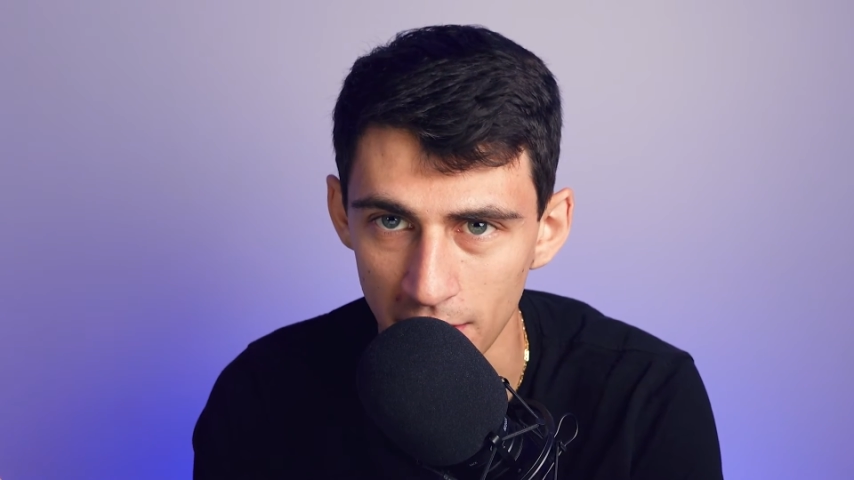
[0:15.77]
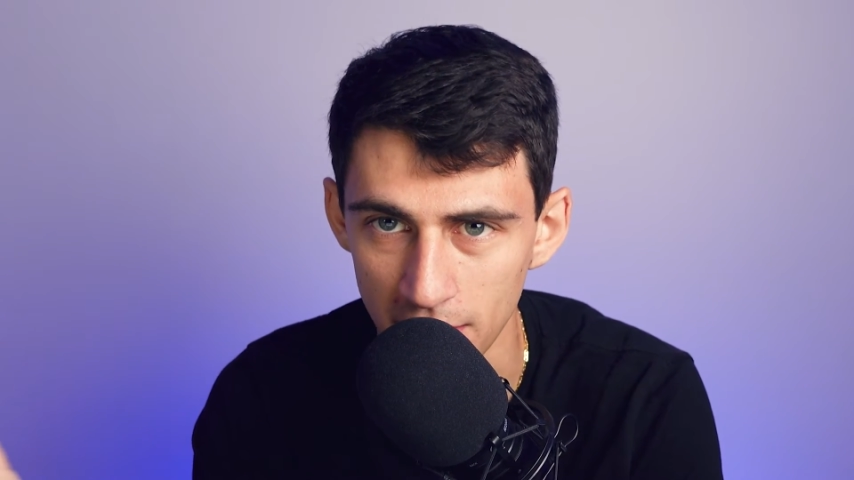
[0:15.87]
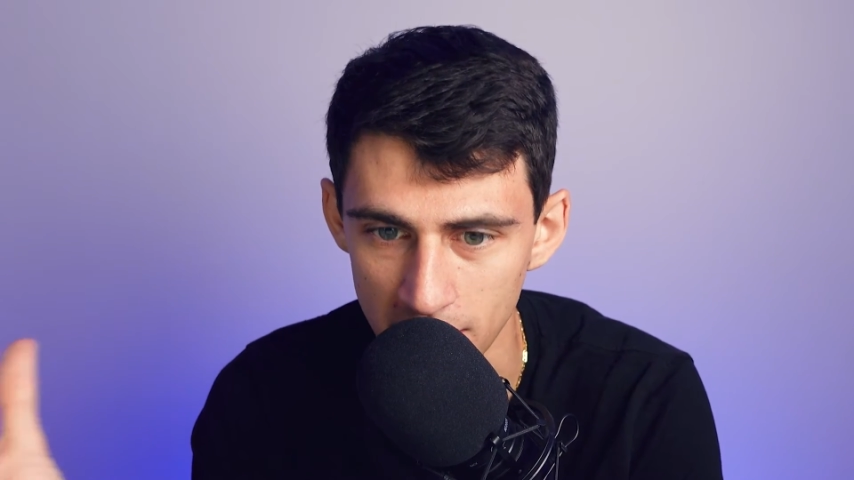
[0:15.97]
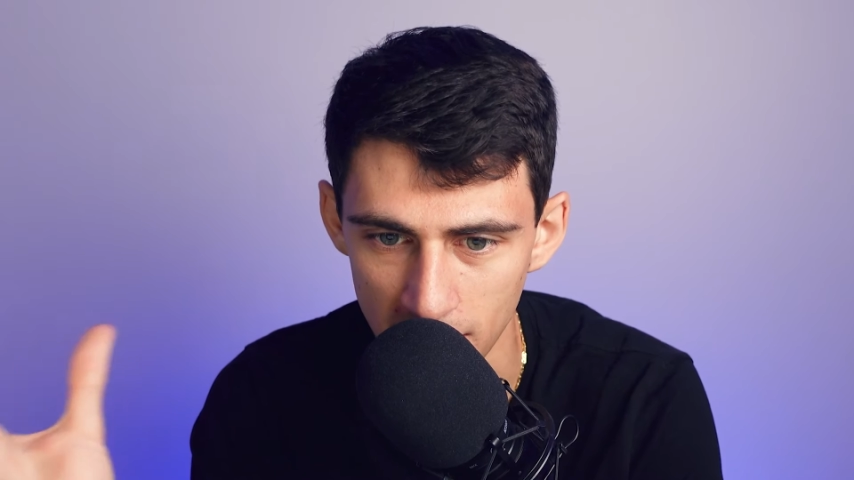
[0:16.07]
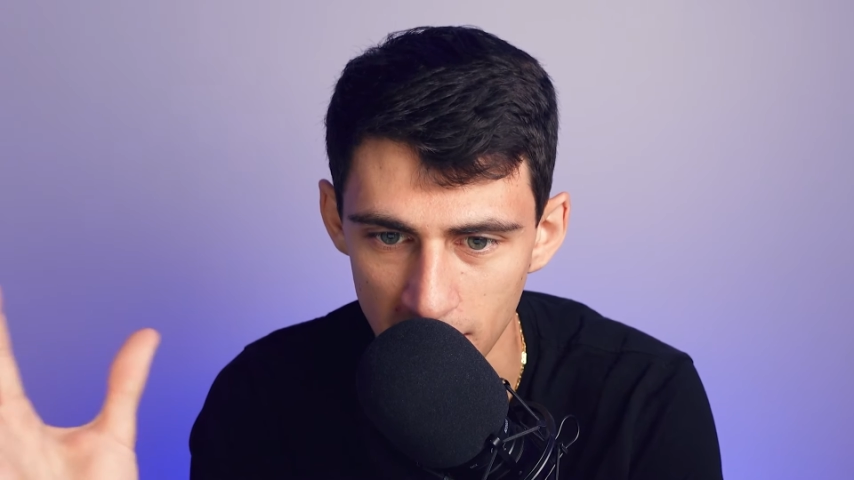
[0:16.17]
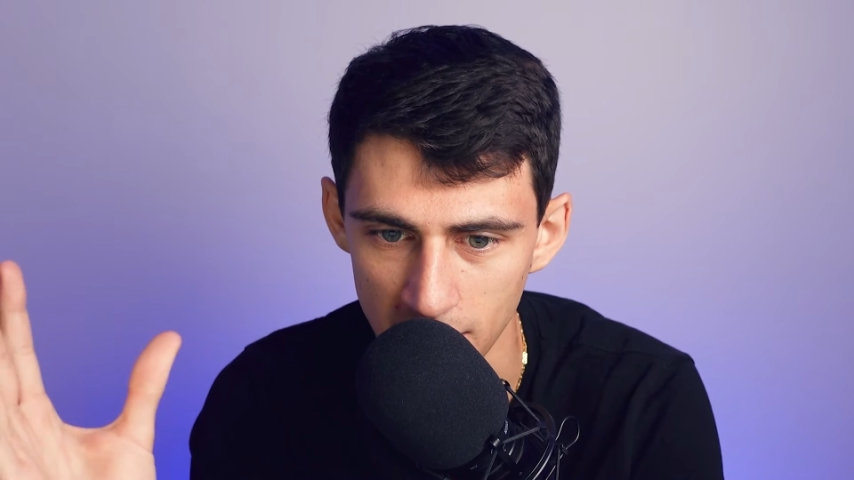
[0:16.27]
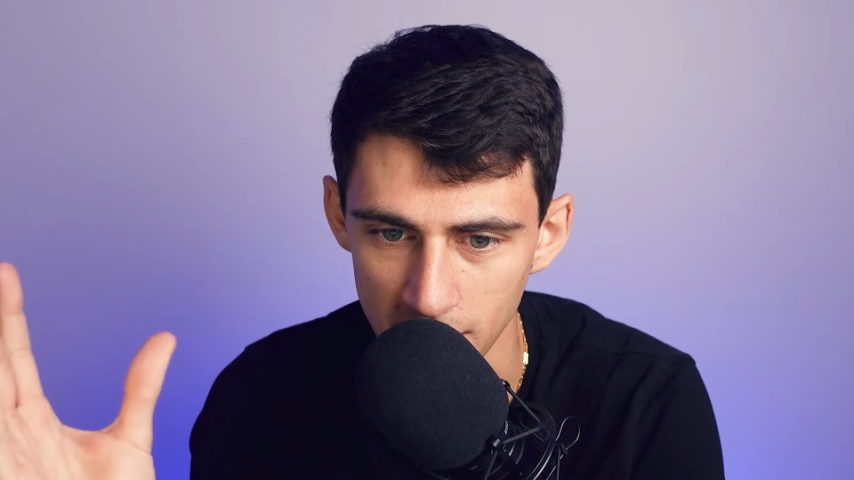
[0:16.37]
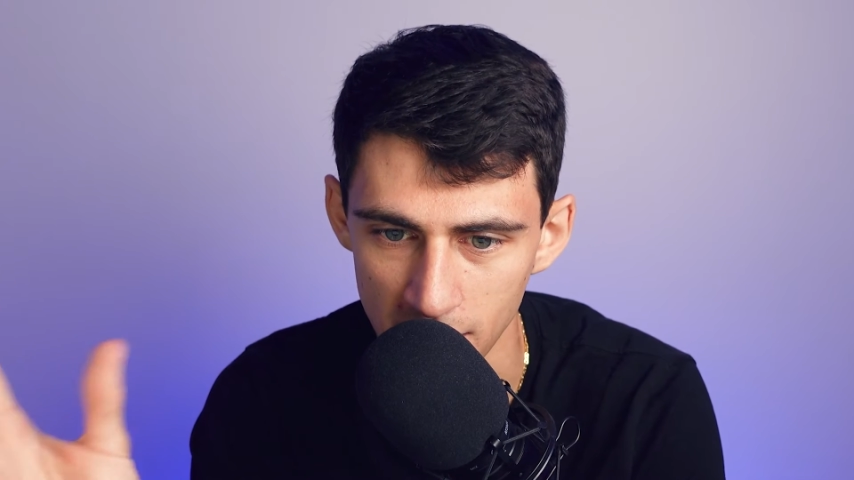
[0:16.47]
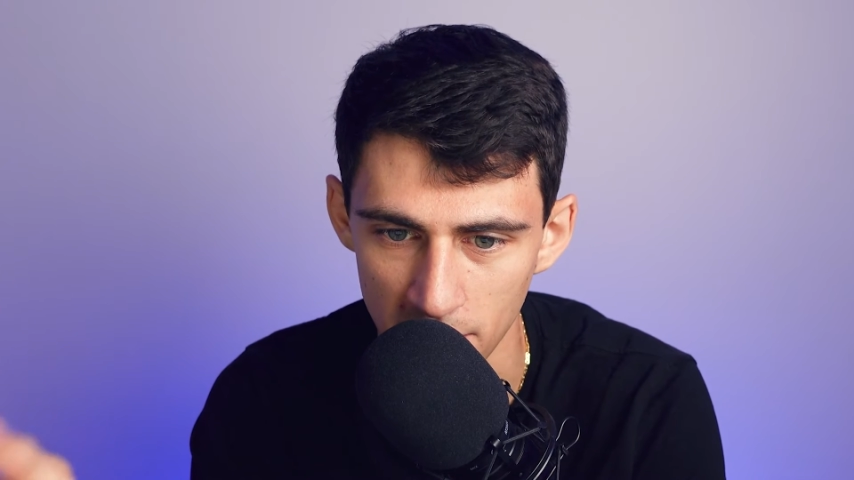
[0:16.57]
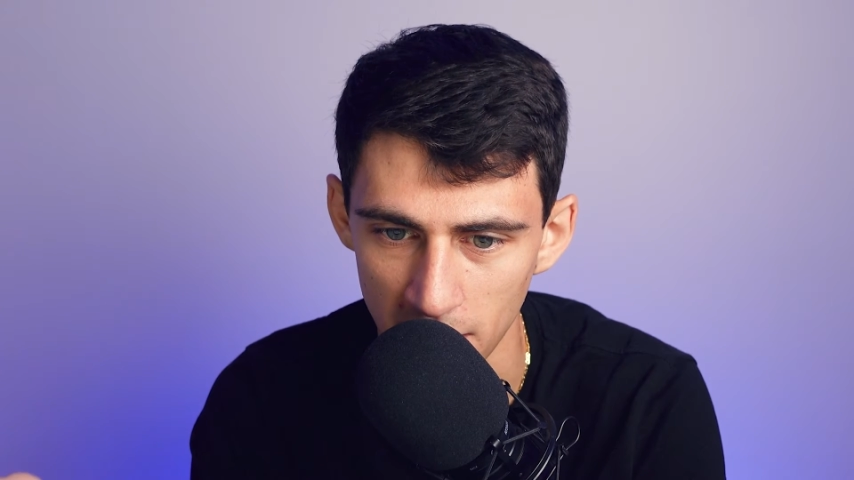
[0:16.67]
is in
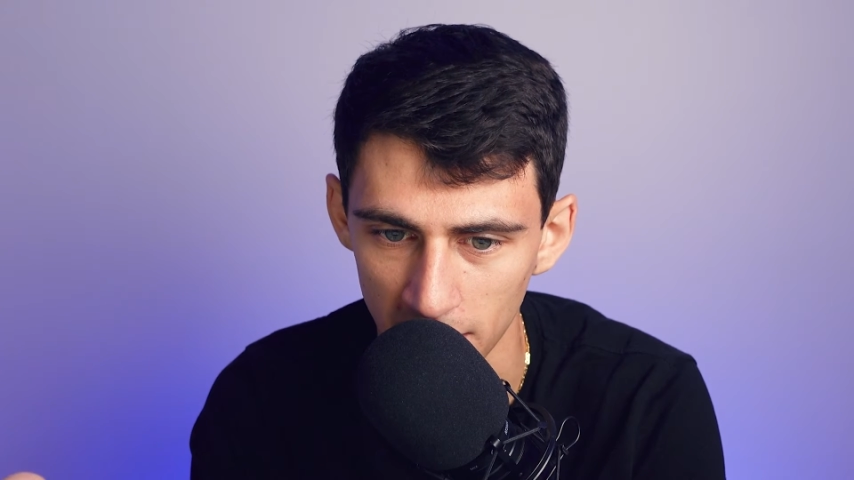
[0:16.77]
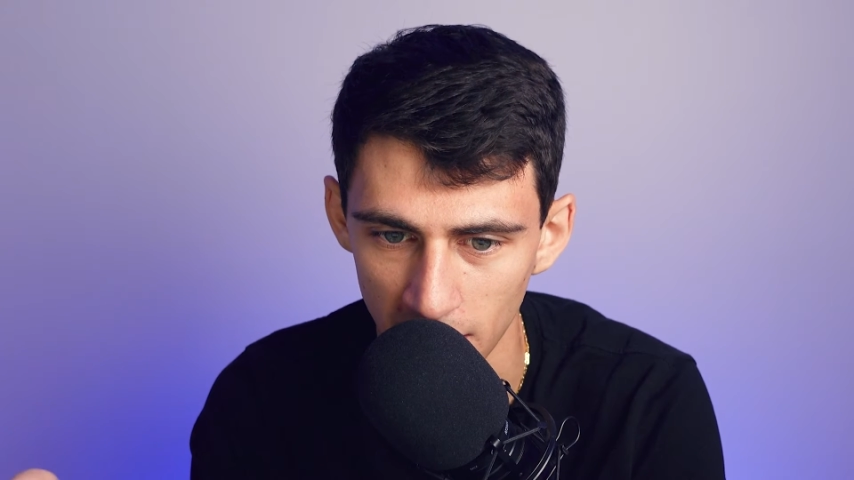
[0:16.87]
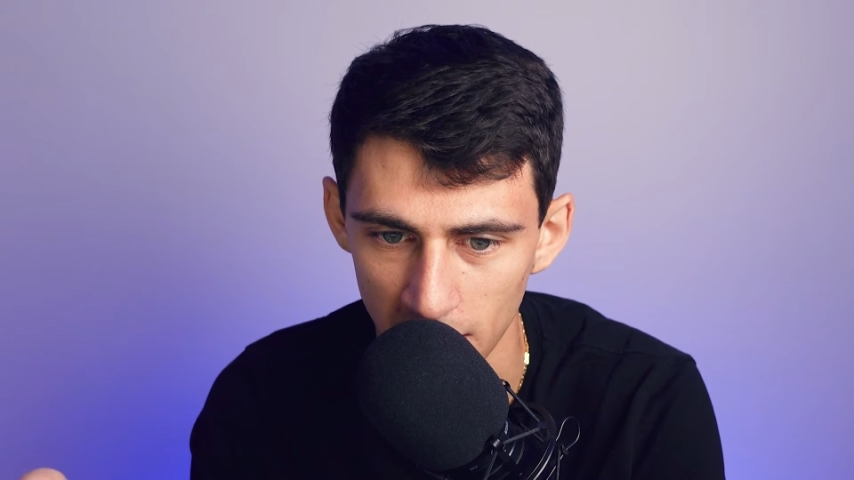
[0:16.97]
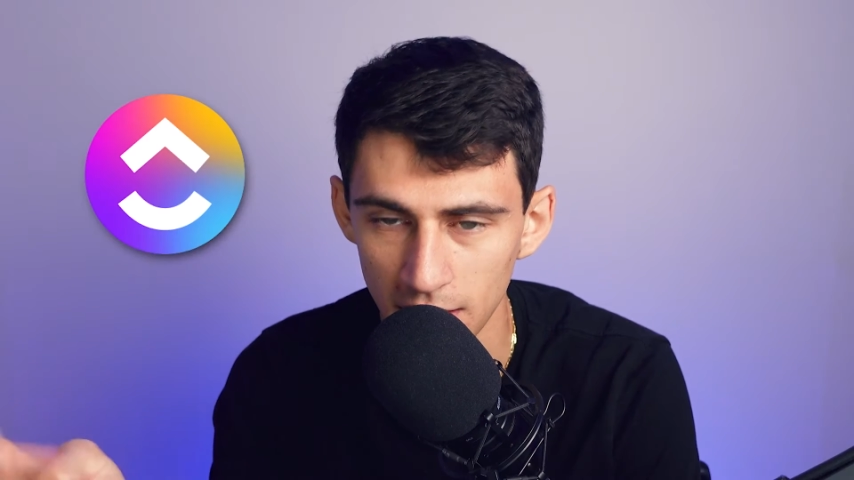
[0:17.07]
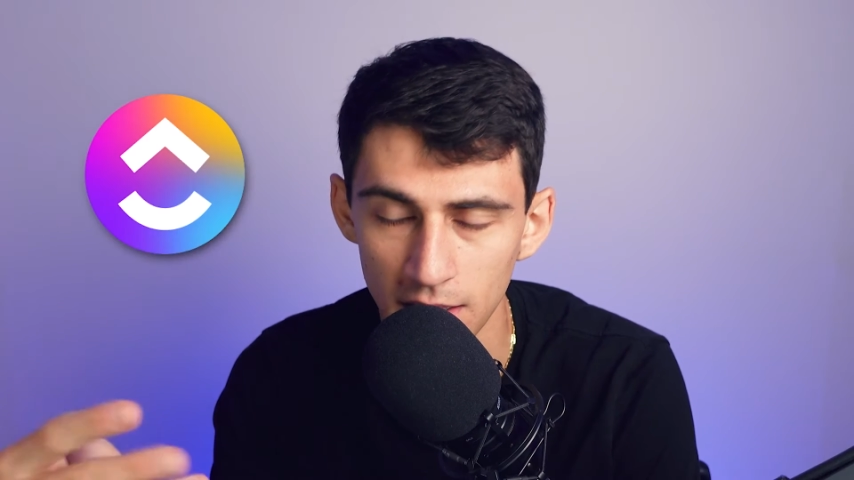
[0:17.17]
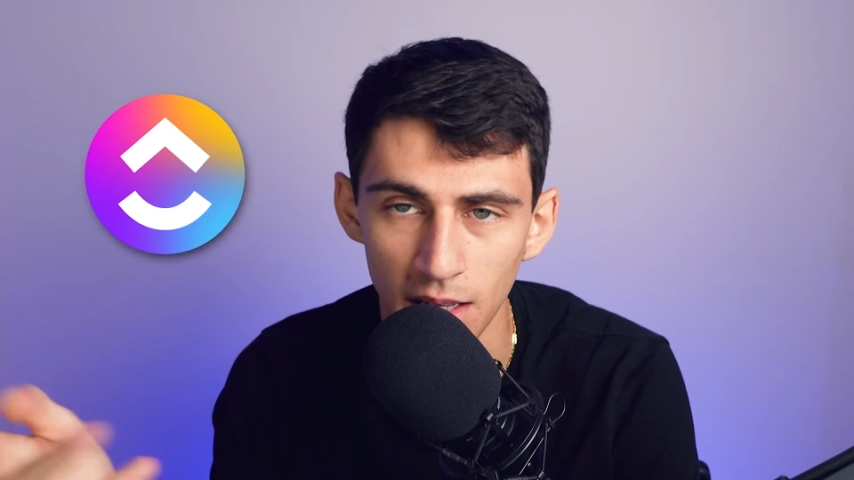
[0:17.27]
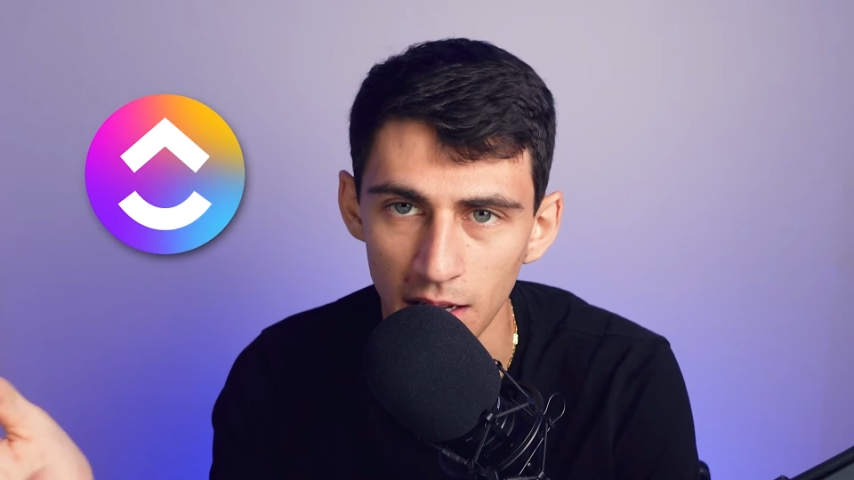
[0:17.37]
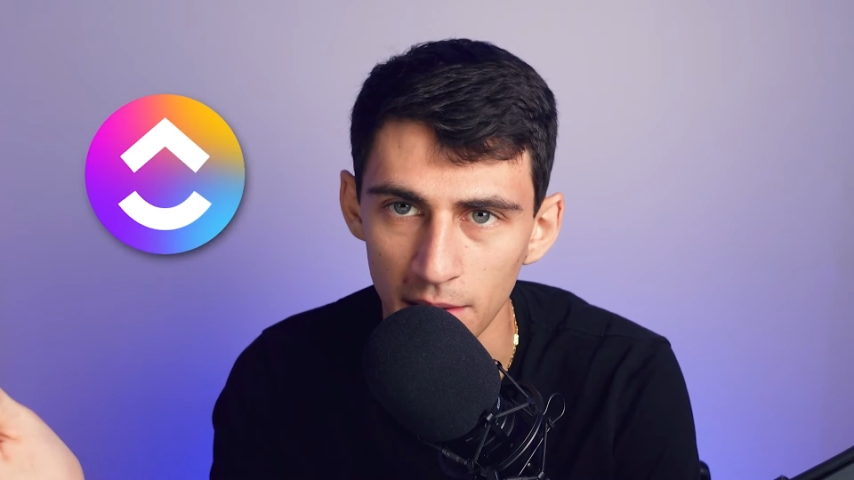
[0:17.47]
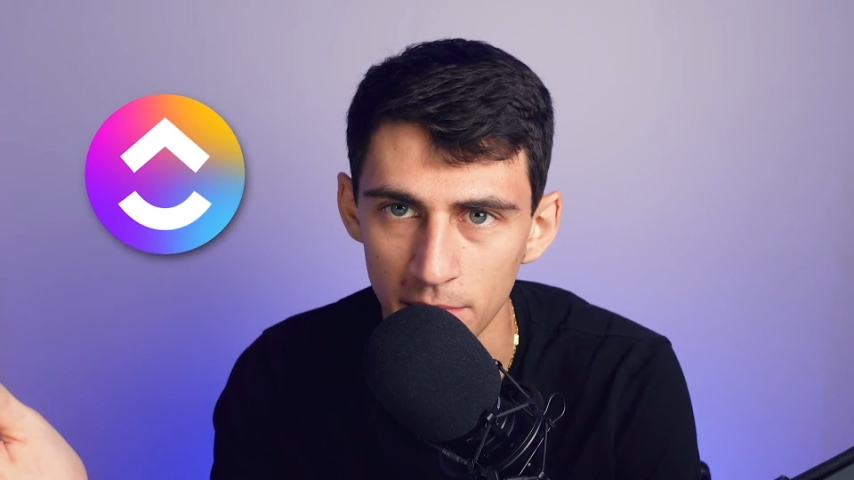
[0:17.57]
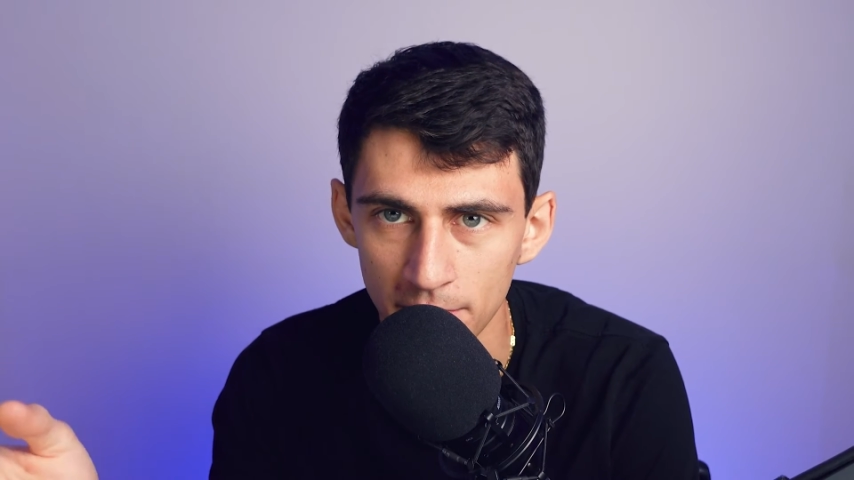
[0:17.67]
something like
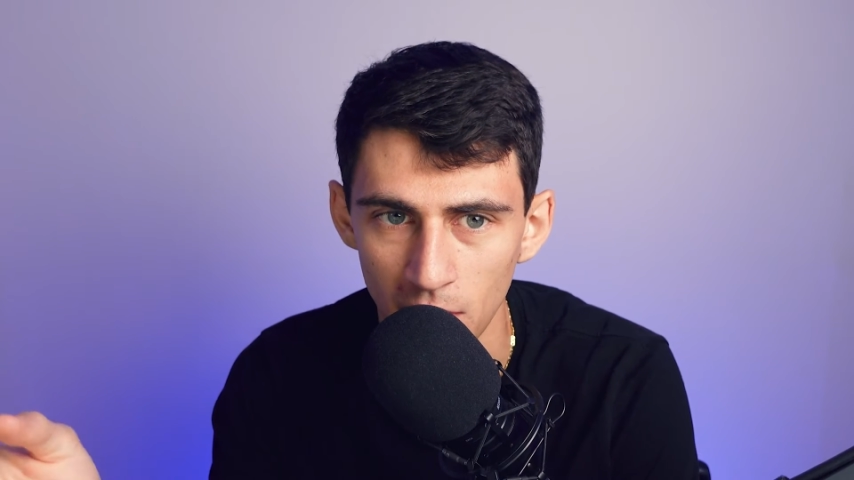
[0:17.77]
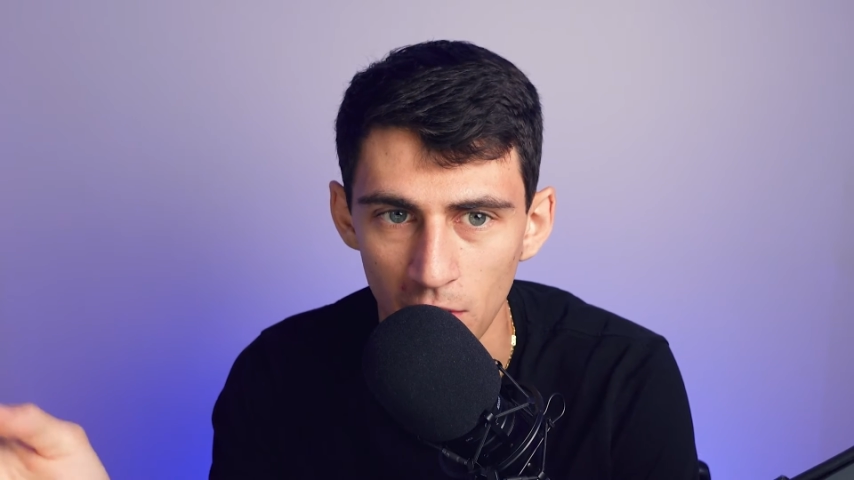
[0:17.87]
ClickUp